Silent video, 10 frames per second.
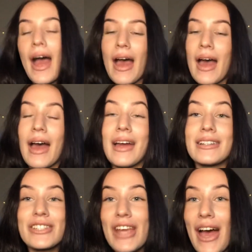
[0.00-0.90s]
And
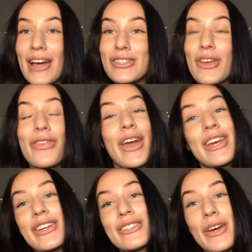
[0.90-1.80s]
yeah, so thank you
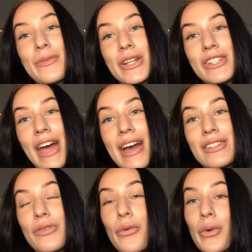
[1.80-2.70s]
so much guys for
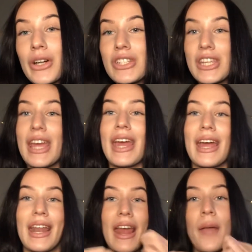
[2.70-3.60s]
watching,